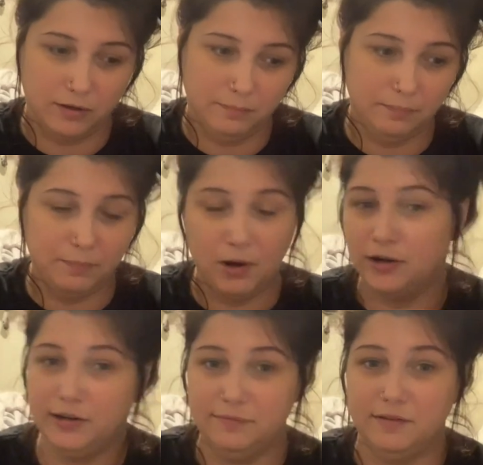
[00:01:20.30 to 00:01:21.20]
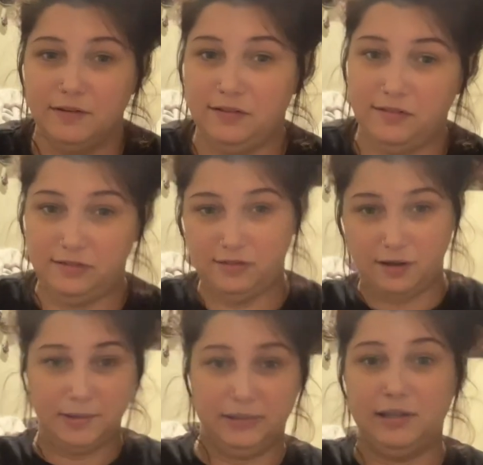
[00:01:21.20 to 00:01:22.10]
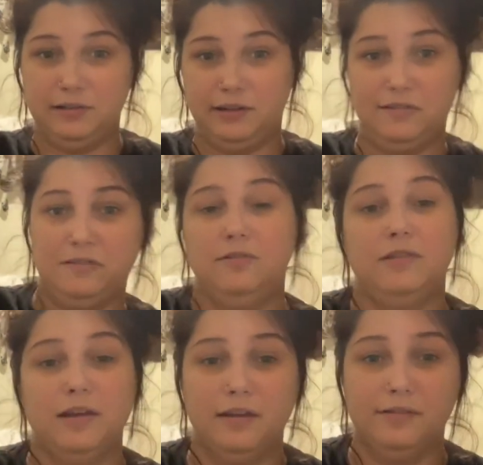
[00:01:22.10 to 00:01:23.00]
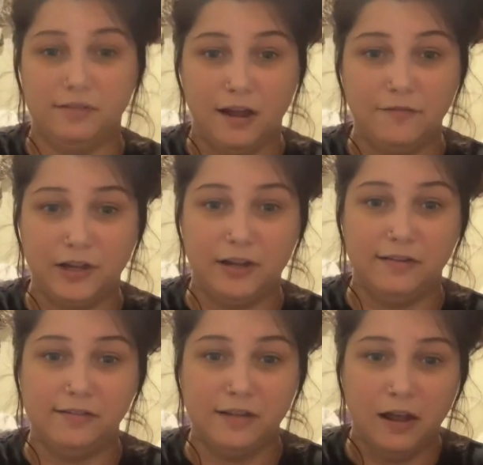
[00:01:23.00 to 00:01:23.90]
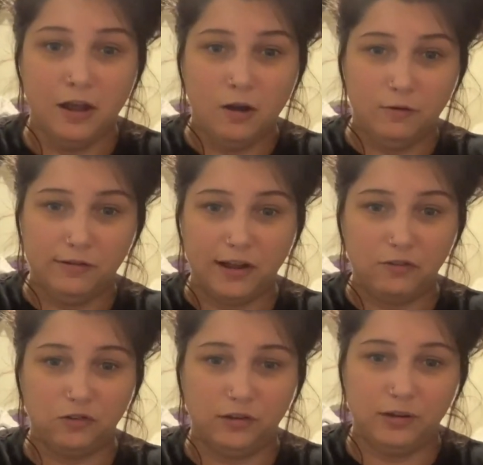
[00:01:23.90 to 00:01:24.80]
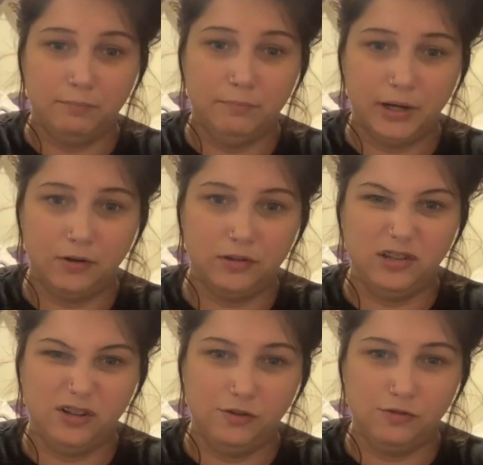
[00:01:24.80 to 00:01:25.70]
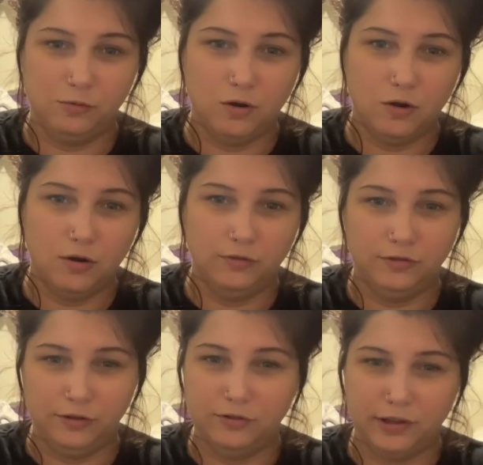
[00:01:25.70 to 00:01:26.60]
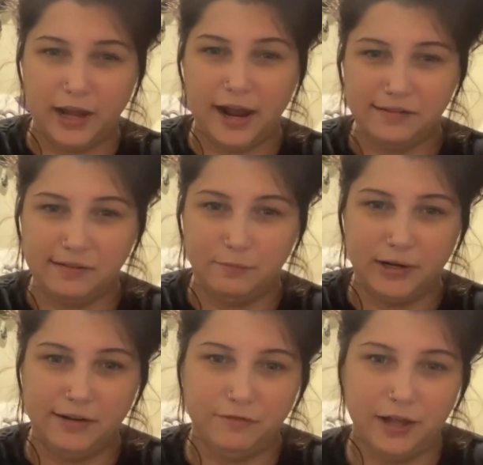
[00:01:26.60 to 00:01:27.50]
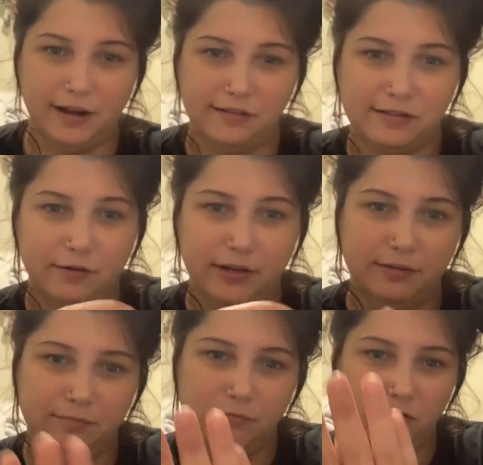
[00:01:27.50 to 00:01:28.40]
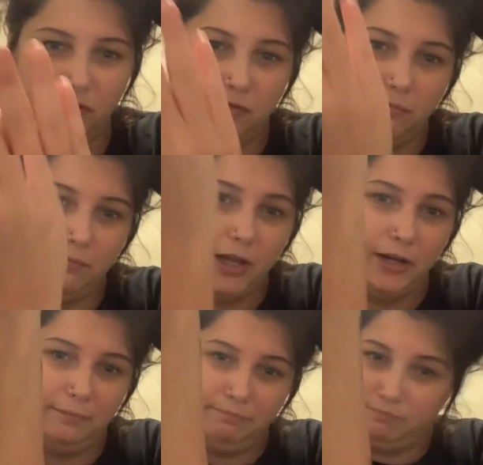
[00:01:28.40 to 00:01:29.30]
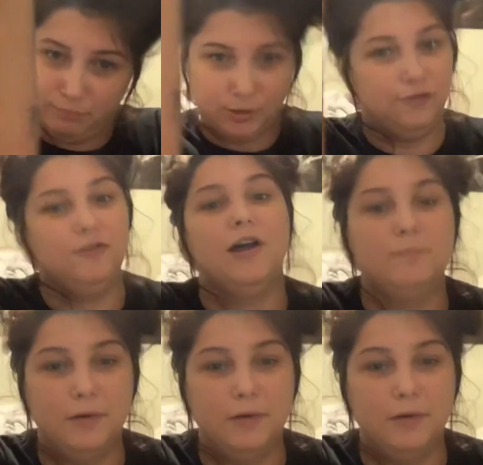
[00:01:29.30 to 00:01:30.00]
part of the stomach that links to the esophagus, was actually bigger than usual due to the acid reflux. So it just kind of pushed up